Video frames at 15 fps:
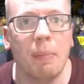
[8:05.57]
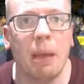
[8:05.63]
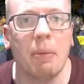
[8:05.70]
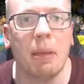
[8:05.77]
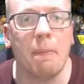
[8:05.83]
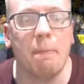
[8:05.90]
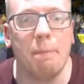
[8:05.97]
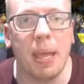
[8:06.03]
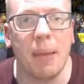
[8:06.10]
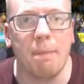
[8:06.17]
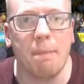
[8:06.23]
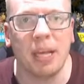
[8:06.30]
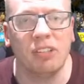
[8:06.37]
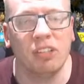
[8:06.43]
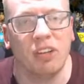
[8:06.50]
may be a
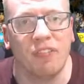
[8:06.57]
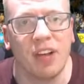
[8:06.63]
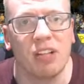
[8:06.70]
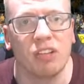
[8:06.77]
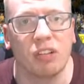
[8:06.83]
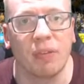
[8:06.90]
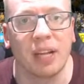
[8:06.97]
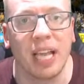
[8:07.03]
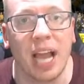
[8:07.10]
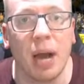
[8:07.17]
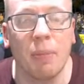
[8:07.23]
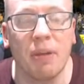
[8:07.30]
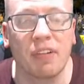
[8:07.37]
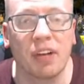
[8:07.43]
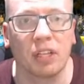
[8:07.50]
bit better defensively,
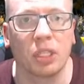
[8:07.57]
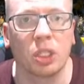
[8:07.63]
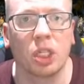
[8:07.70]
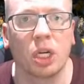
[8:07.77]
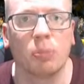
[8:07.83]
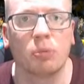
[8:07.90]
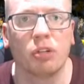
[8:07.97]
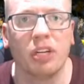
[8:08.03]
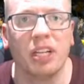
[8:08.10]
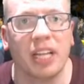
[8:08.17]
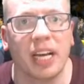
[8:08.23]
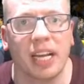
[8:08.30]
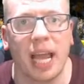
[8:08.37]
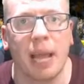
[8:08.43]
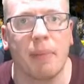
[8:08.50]
and we've got the job done in
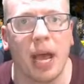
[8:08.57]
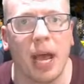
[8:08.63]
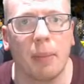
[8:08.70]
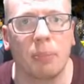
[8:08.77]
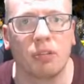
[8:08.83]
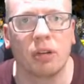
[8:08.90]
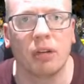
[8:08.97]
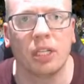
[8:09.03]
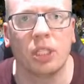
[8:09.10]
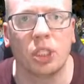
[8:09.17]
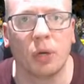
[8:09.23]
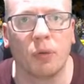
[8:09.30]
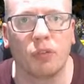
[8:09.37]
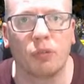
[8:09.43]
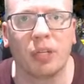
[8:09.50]
that game. Absolutely
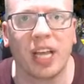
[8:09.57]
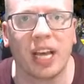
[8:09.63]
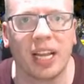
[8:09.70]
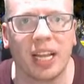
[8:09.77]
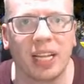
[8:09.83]
chuffed with that,